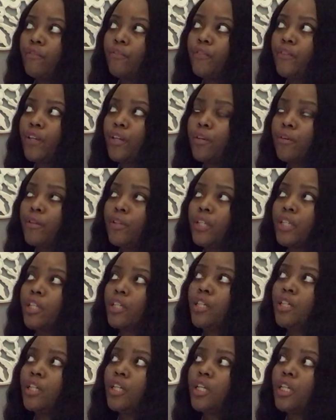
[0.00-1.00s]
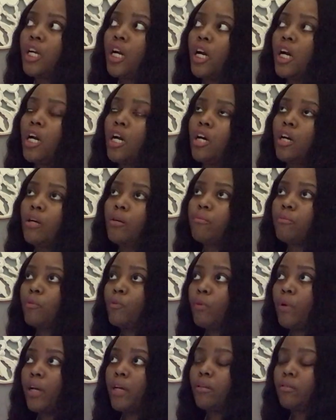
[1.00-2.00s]
very
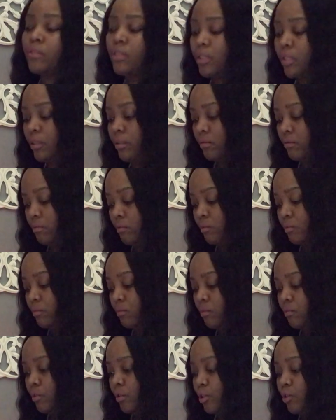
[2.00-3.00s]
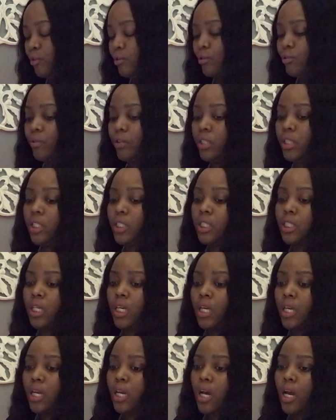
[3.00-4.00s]
grounded when you do this.
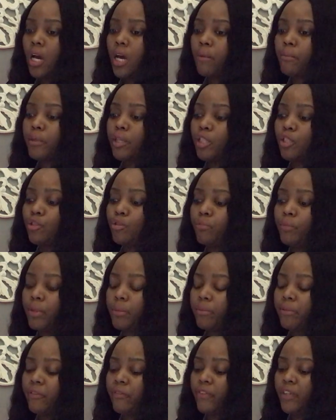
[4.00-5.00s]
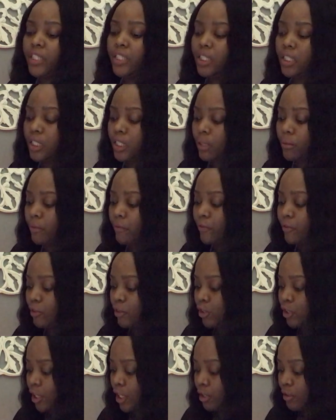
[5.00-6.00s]
Because you may be facing some of your
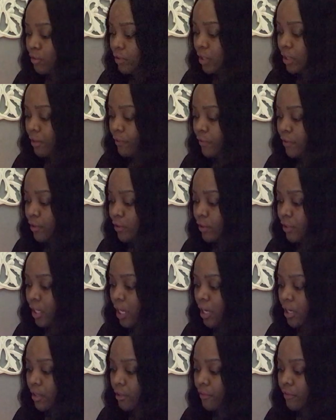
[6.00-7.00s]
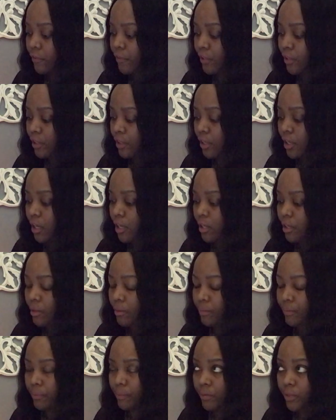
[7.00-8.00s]
shadow self and your darker deep
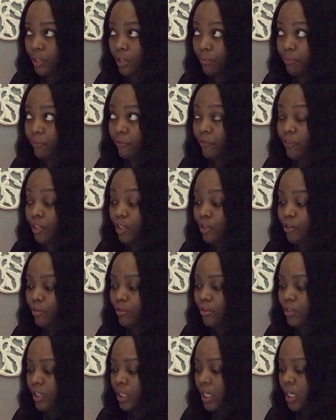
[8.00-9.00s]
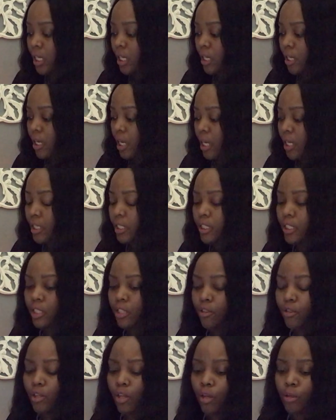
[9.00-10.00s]
fears and,
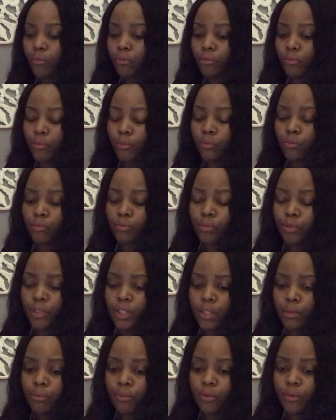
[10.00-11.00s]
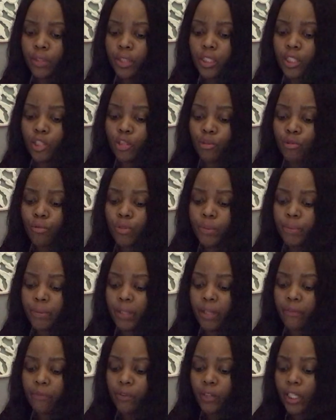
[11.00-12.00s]
you know, deep-rooted issues. But
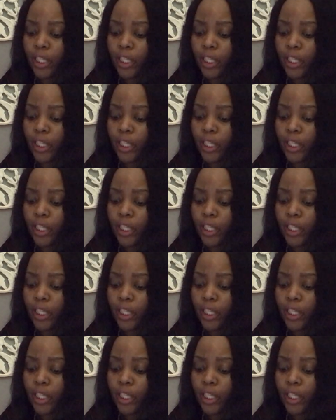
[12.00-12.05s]
I feel